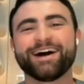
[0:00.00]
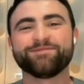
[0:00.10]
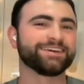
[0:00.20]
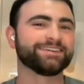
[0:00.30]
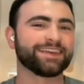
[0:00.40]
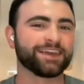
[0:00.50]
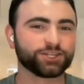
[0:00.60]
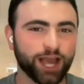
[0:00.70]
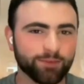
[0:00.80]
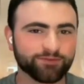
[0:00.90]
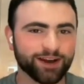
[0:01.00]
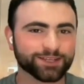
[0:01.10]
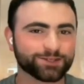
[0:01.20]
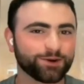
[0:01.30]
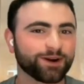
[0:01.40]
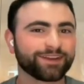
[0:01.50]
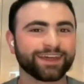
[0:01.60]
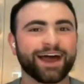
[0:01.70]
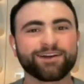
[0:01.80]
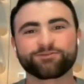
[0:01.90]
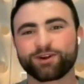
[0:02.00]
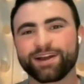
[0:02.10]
This is a Shopify store that